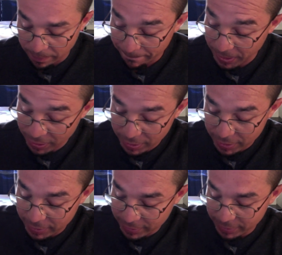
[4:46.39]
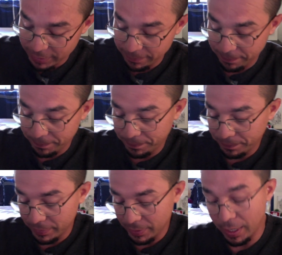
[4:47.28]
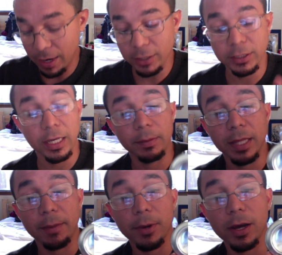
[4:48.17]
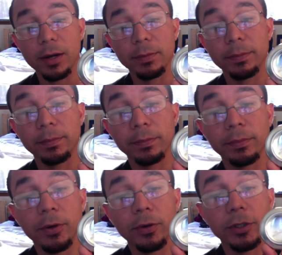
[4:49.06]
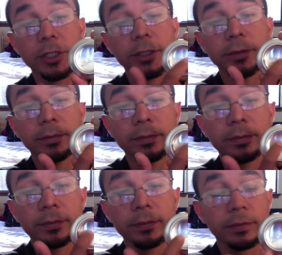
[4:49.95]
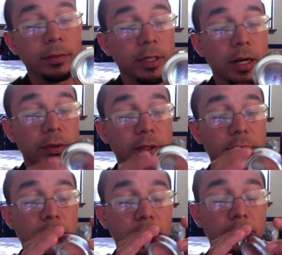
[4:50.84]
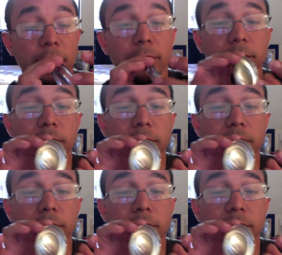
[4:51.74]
But it also gave me that bottom portion I was talking about.